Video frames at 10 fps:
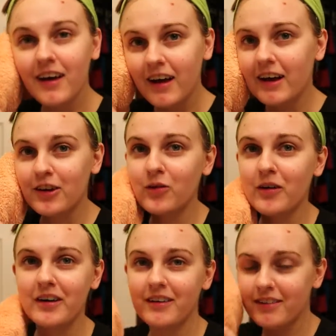
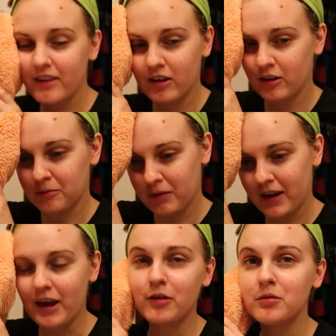Anyways, my
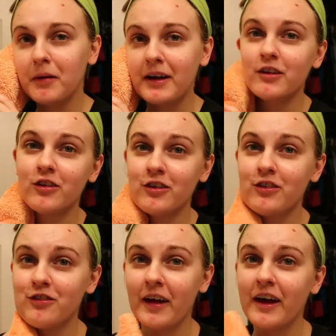camera battery
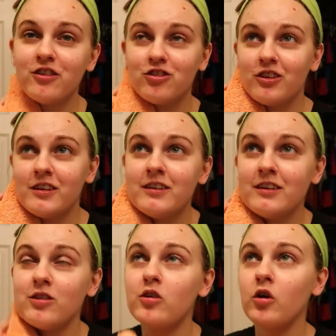is flashing,
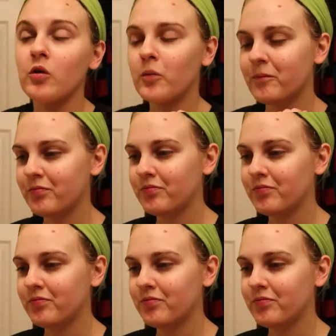and so